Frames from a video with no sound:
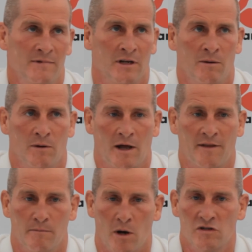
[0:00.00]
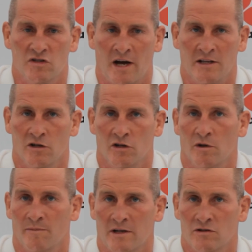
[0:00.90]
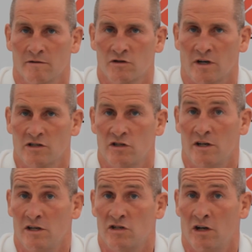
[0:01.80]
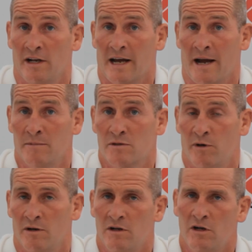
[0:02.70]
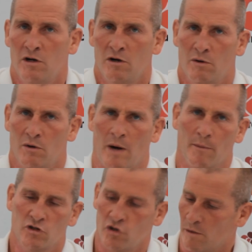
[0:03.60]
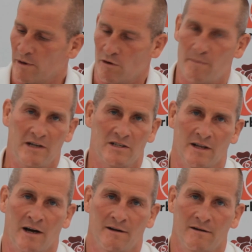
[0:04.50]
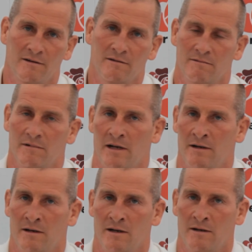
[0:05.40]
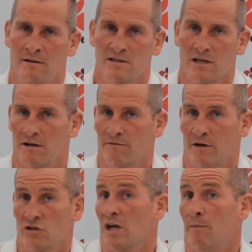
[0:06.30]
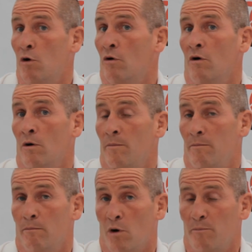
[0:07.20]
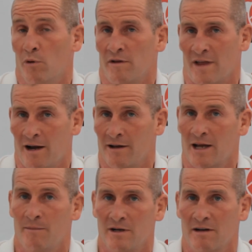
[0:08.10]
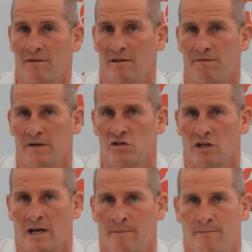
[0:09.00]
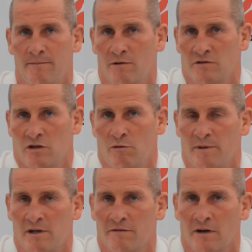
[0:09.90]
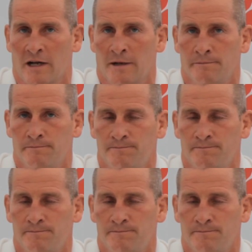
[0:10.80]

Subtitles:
you know, I think most sides will adopt that sort of strategy in these early games, but I'm not sure I'll be repeating that in the second French game or more importantly, the Ireland game, and definitely the Fiji game. Obviously, it would be different again.